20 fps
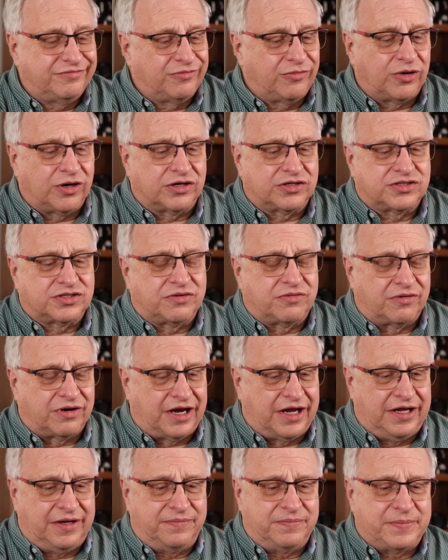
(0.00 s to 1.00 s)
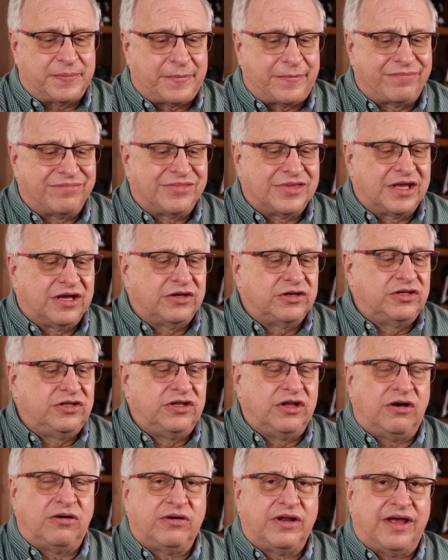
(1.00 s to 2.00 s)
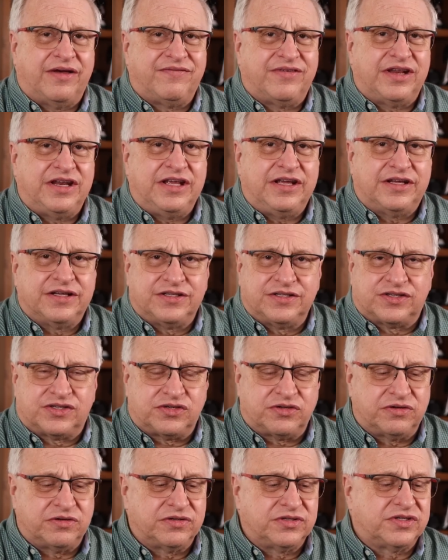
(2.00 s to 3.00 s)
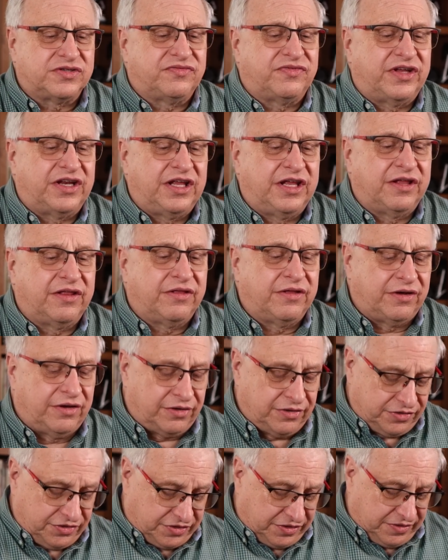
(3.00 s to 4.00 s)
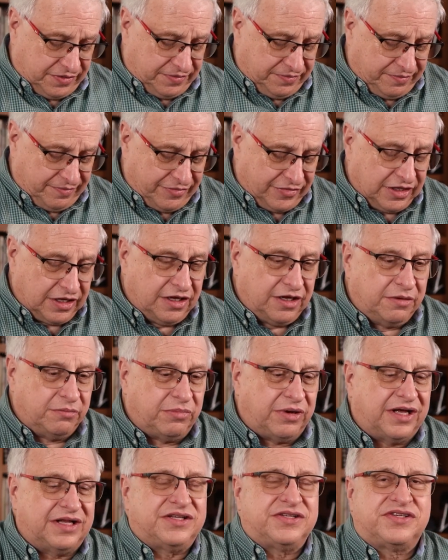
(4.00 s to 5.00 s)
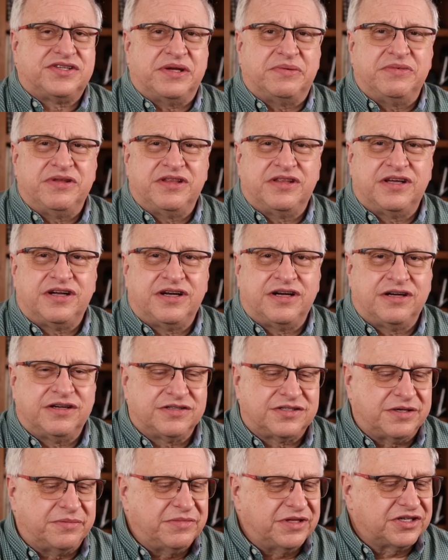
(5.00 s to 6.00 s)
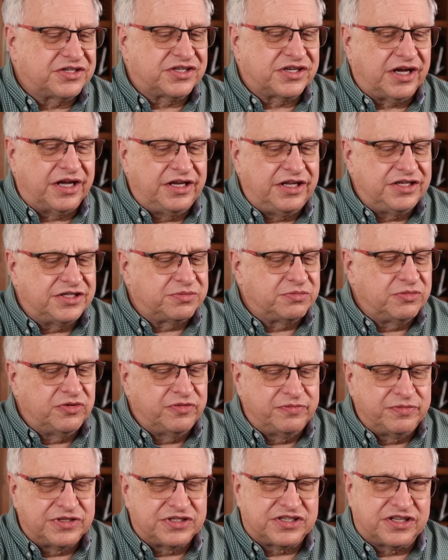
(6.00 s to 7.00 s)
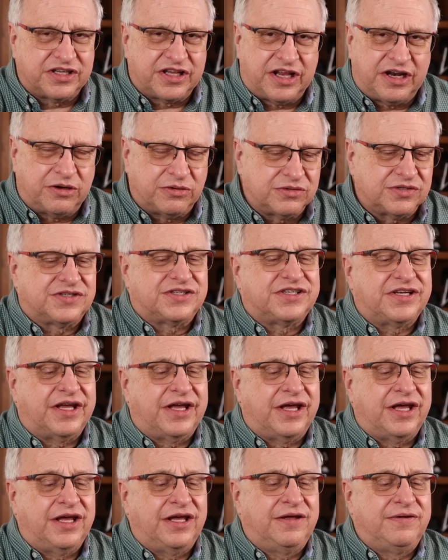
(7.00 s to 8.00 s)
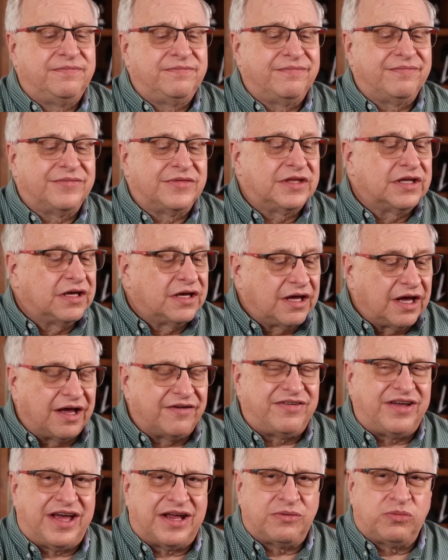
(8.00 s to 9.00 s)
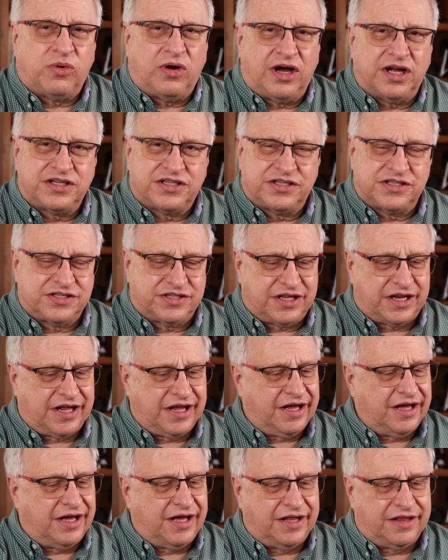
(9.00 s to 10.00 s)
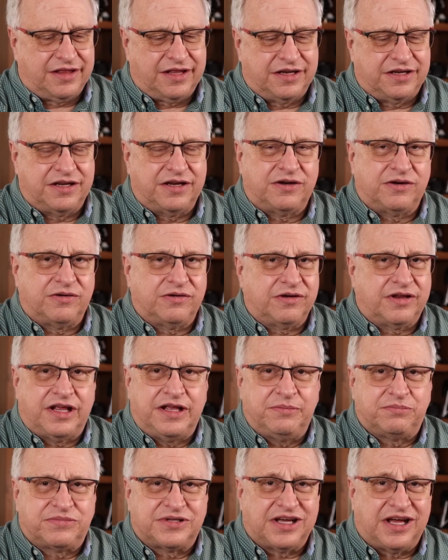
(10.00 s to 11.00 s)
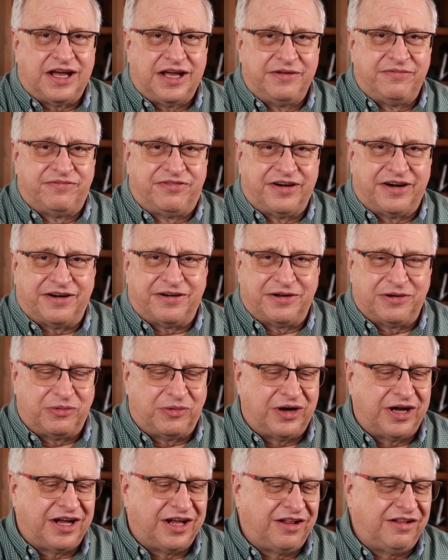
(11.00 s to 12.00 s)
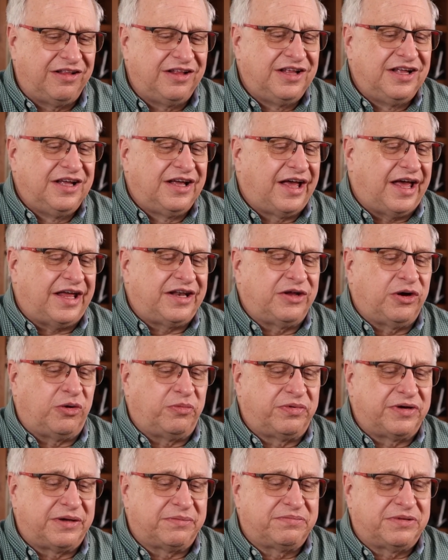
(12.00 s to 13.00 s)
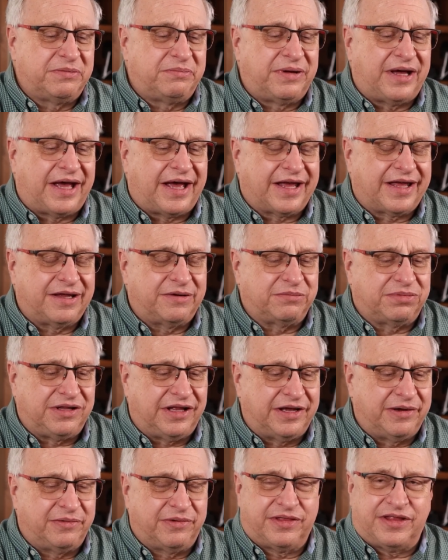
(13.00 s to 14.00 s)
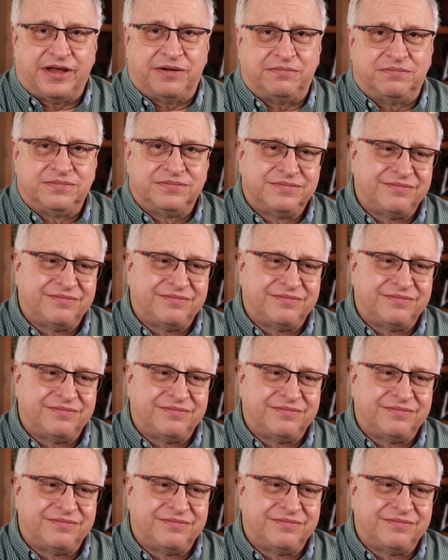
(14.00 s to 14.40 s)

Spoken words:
works great. Don't have any concerns of any of those. But some of the Chinese movements that they don't say. I've had watches that I got that didn't keep time very well. Had to open up the back and play with them.